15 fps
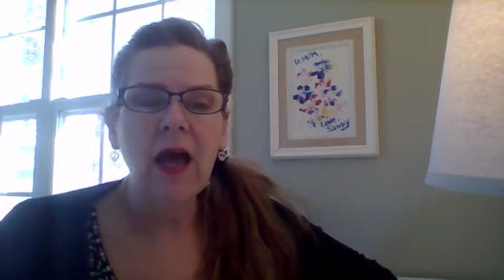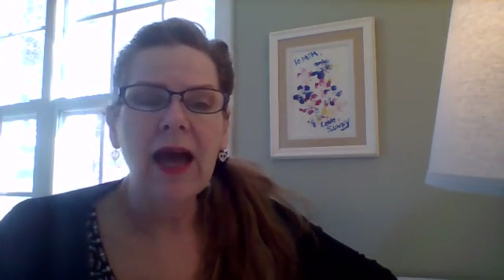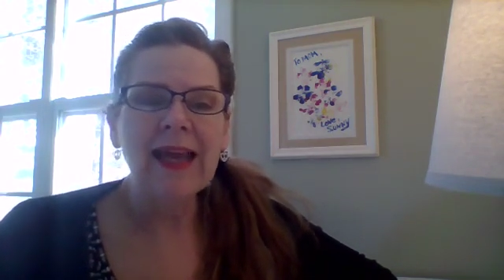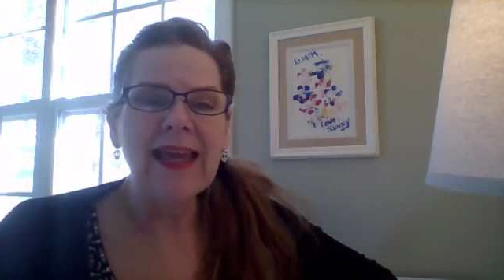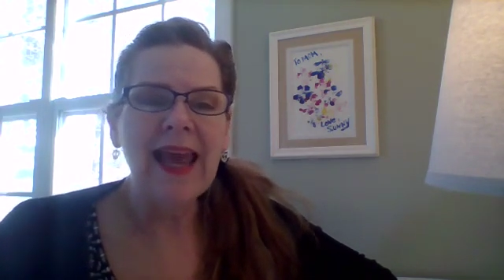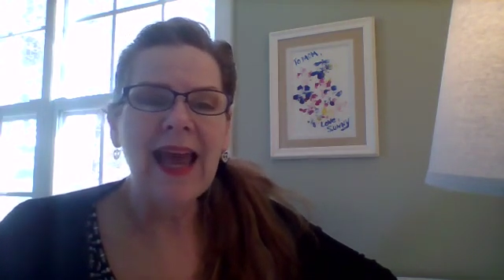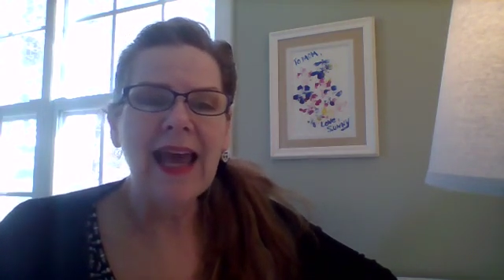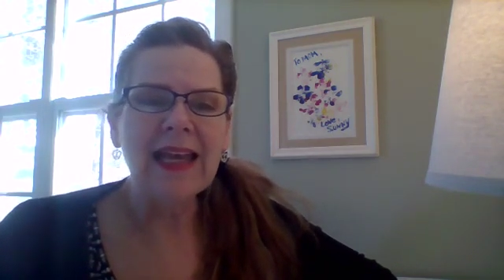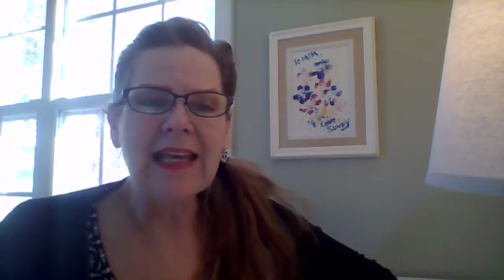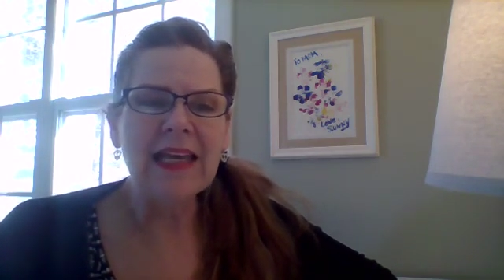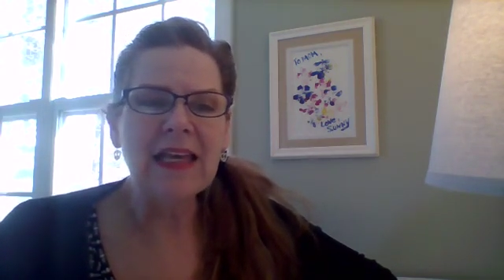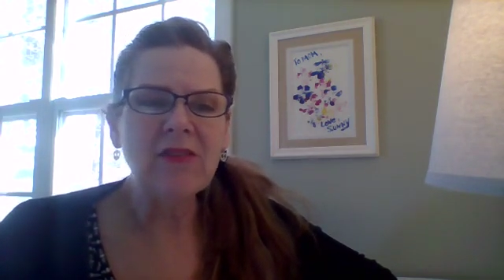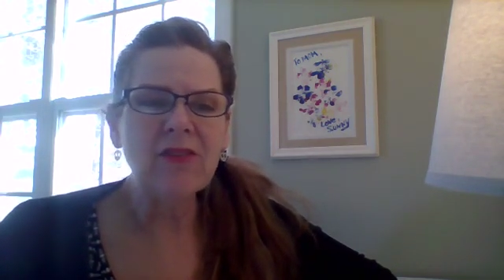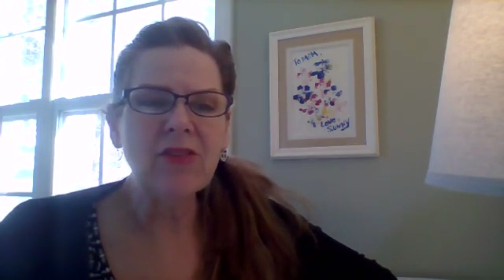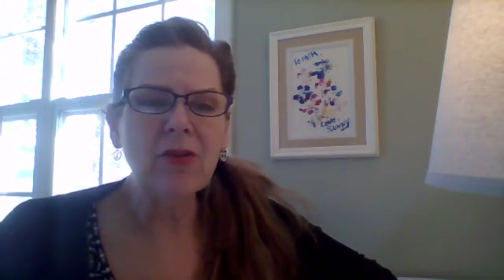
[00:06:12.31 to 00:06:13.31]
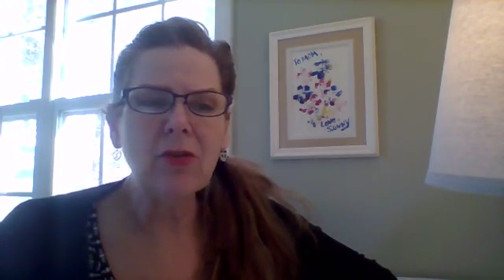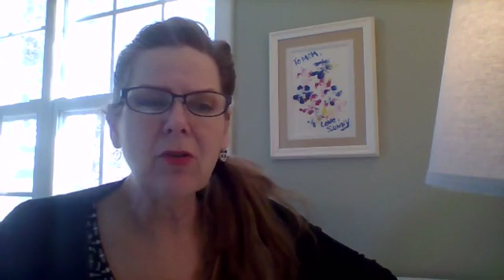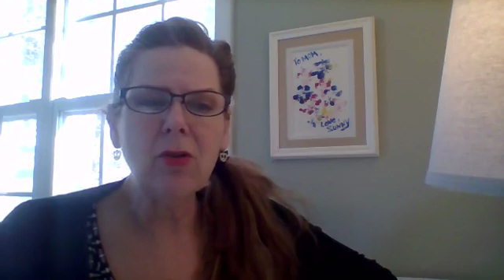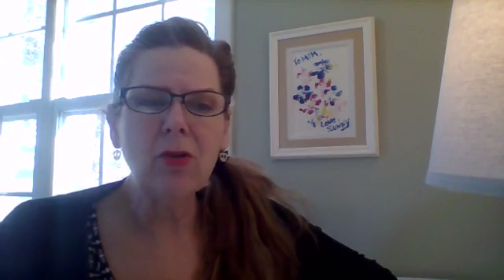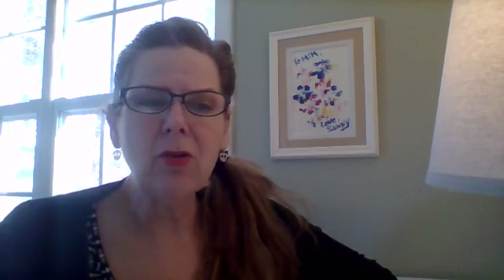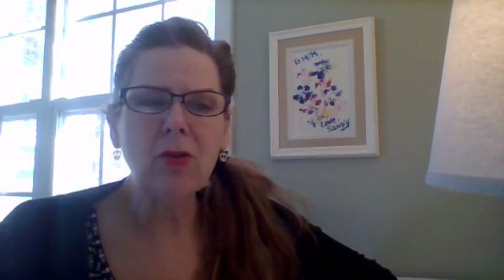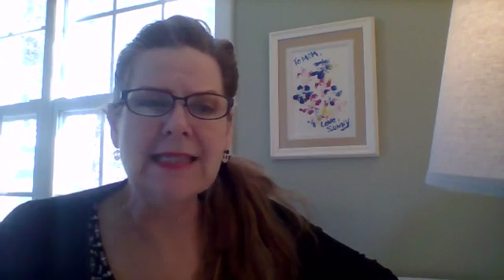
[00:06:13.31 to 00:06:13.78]
A cat needs to
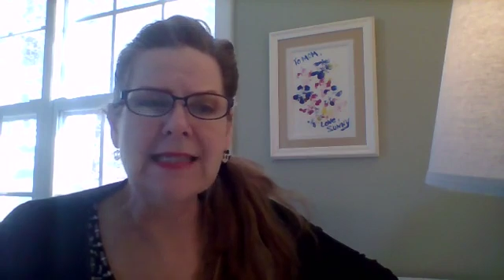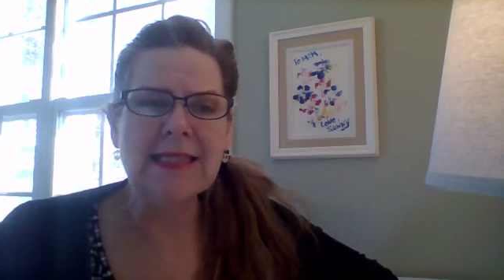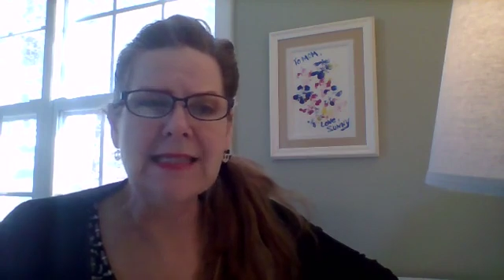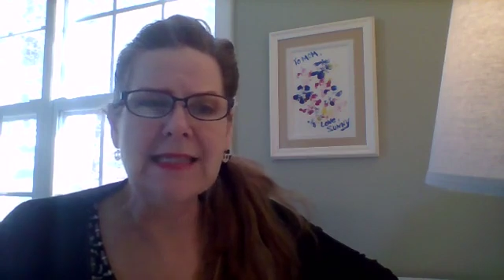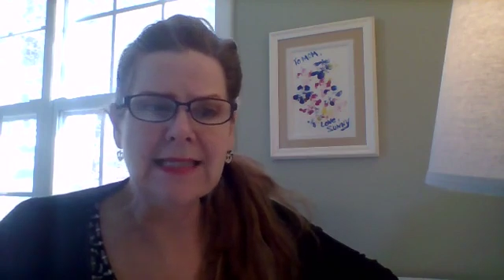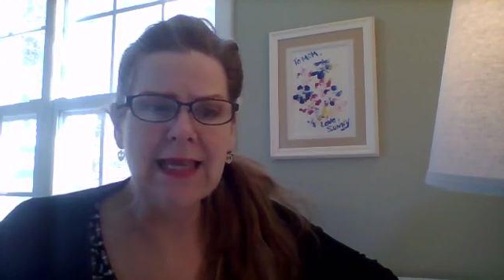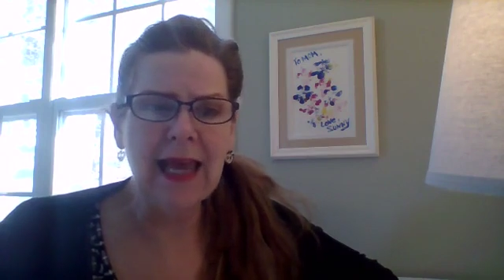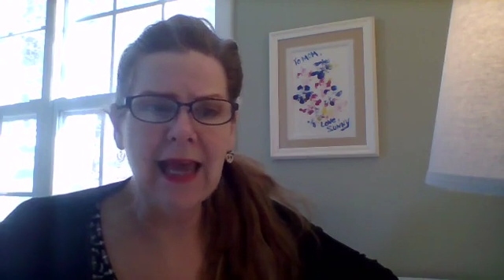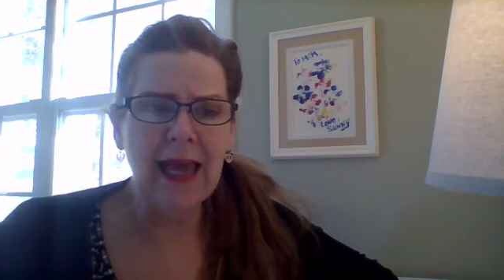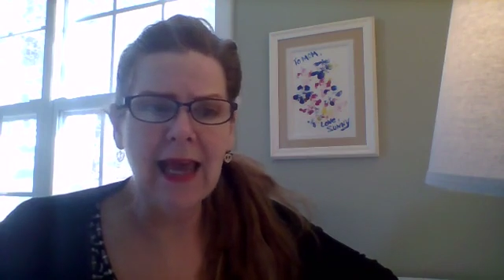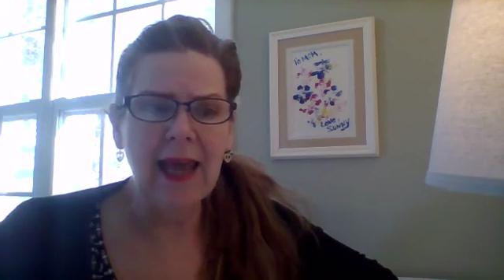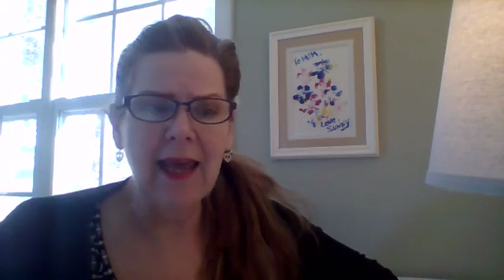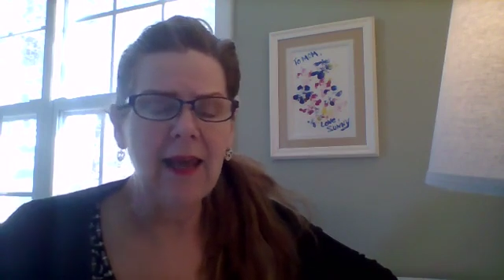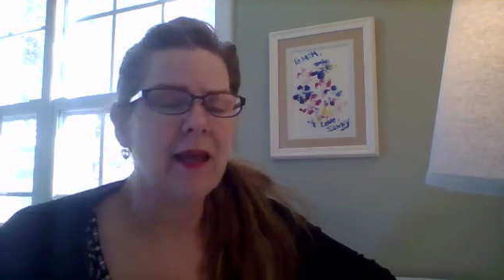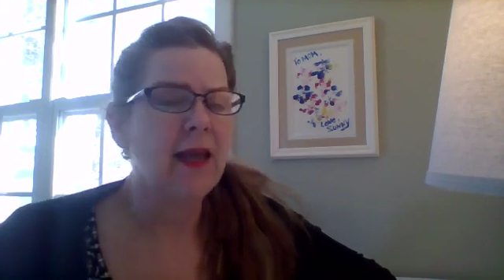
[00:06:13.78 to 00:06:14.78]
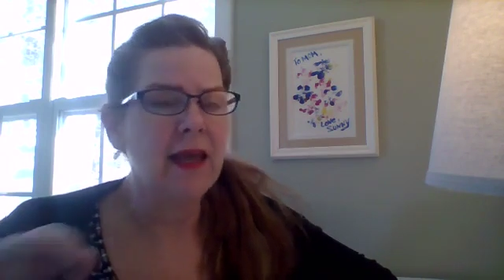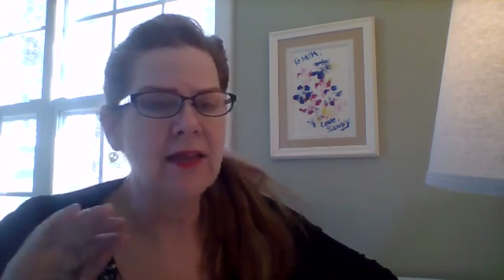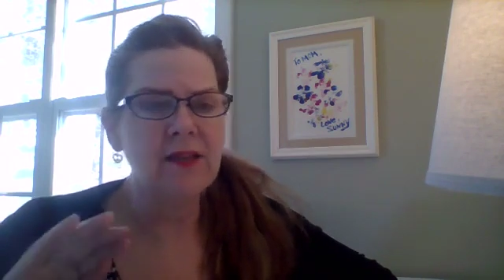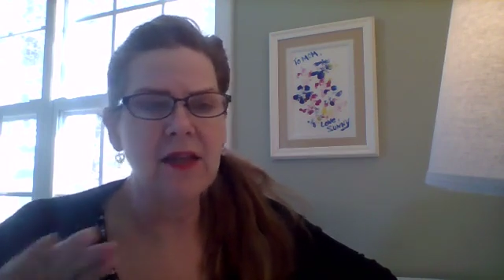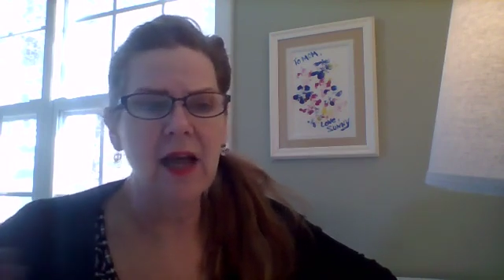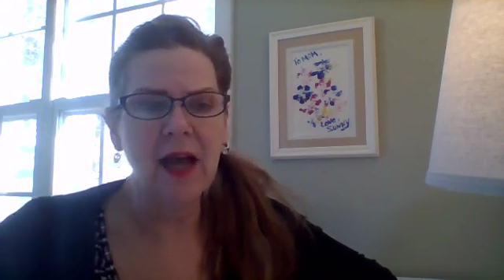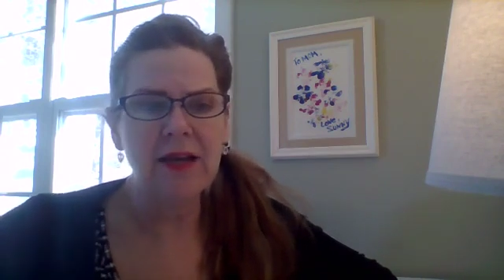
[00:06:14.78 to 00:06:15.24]
learn to stay
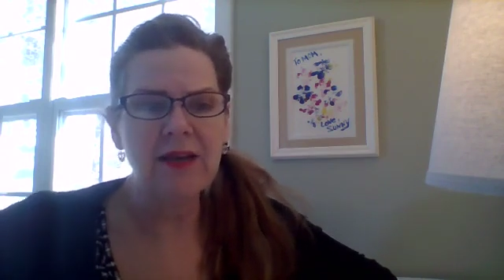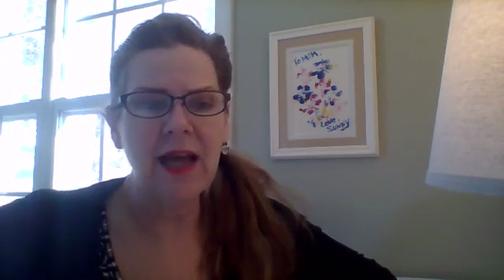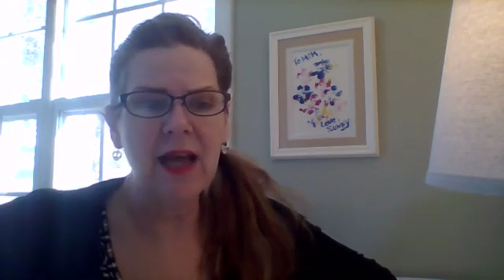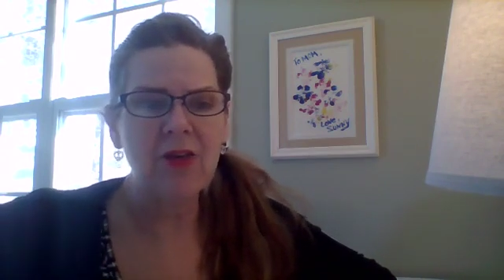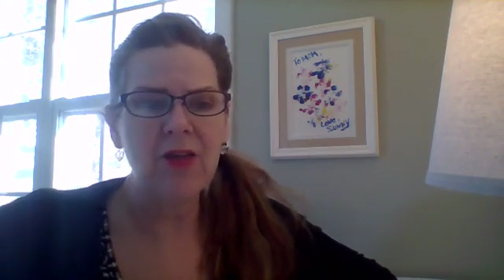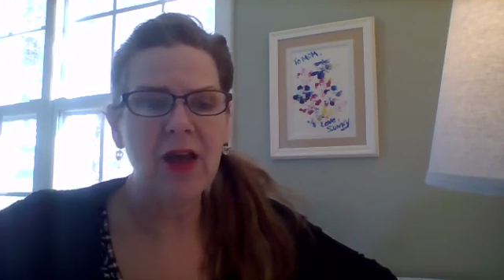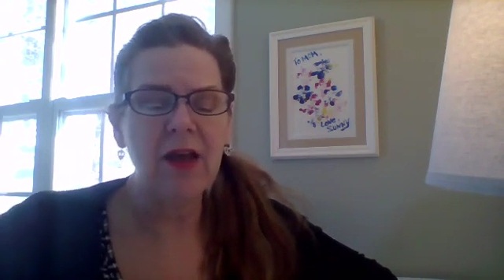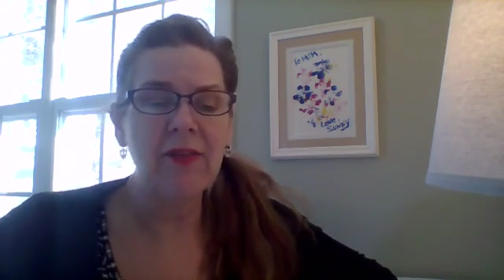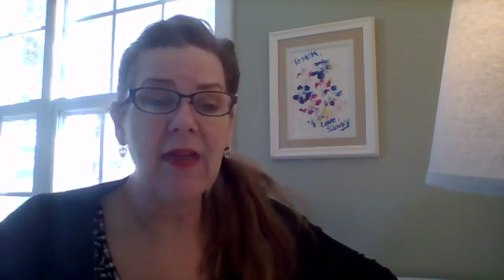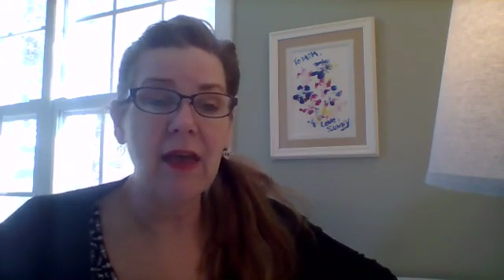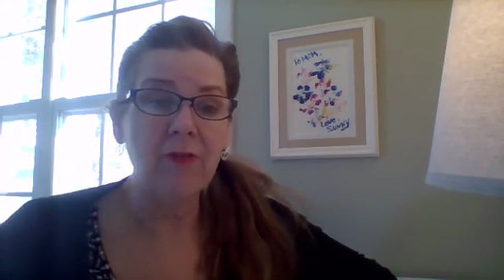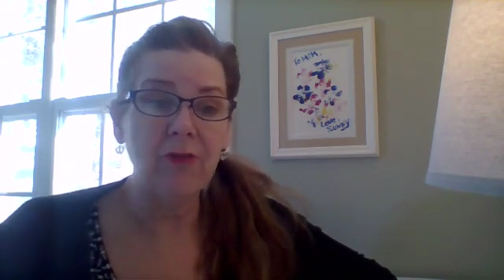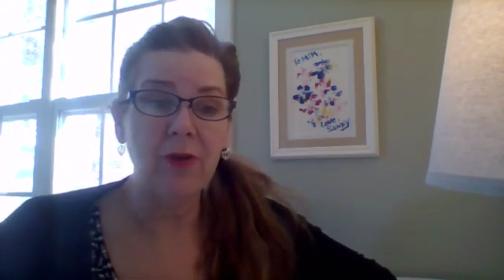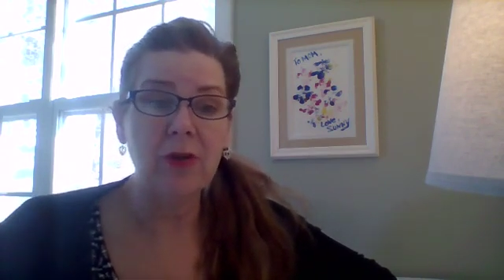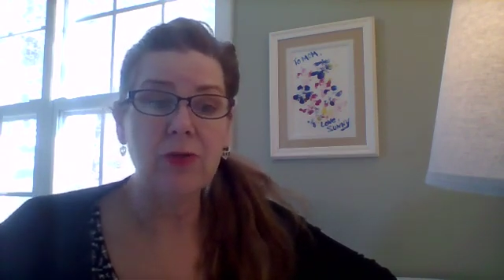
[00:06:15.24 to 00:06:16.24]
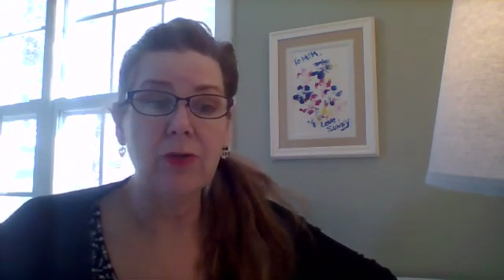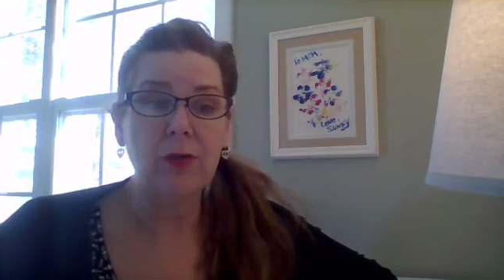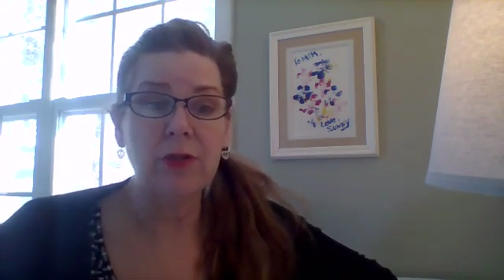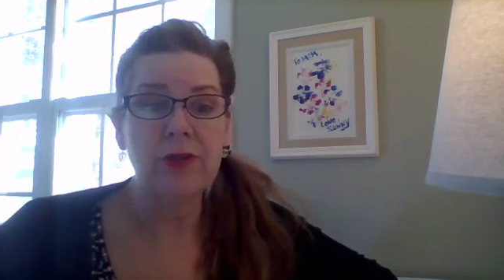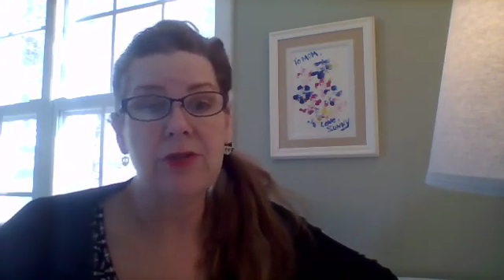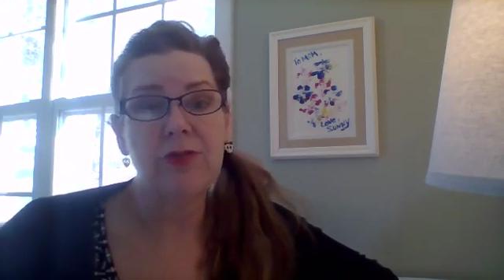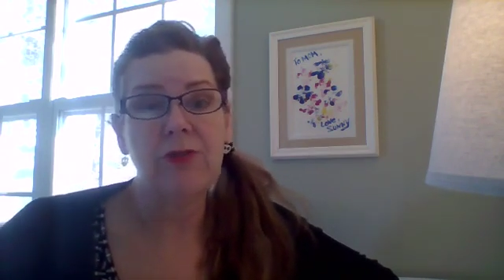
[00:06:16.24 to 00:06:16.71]
and not dash out that front
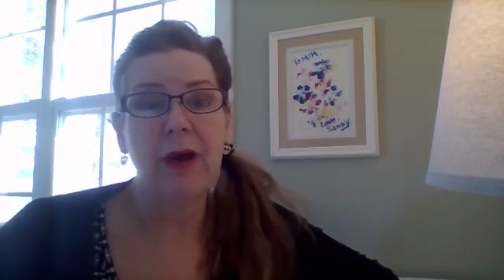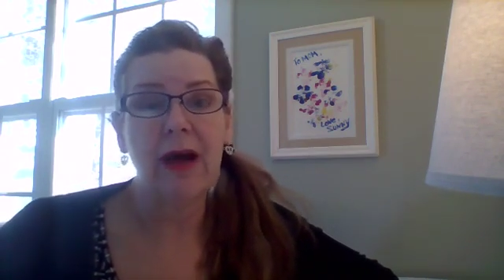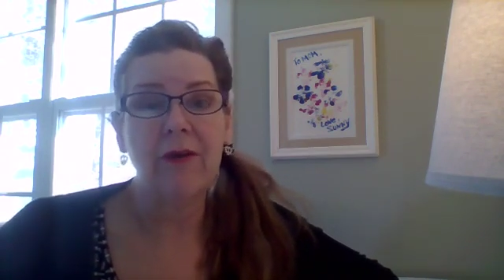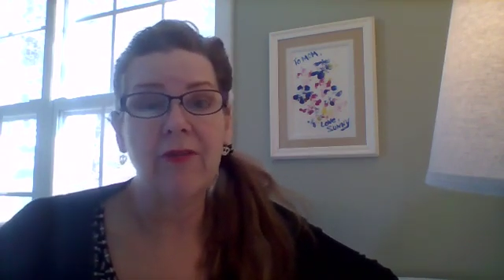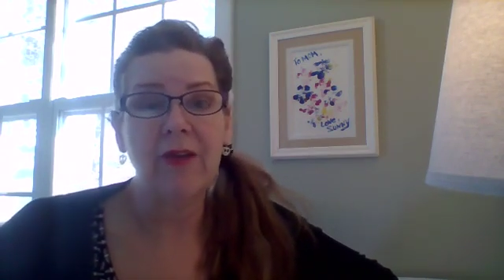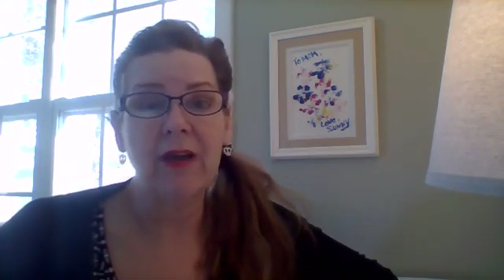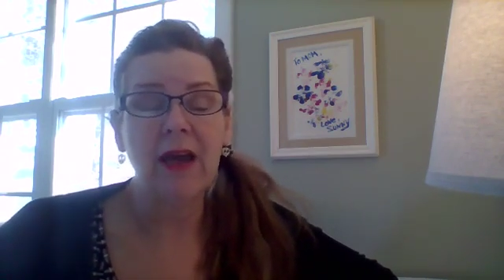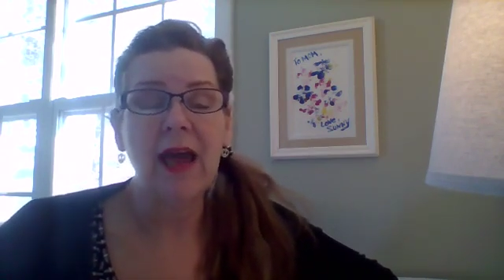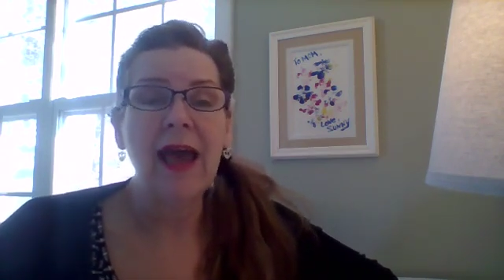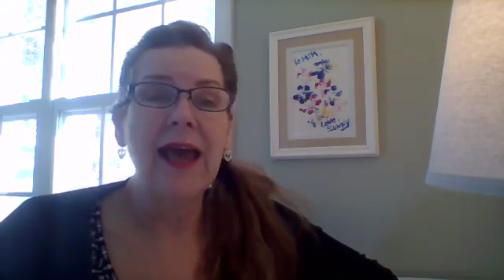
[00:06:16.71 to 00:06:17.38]
door into traffic.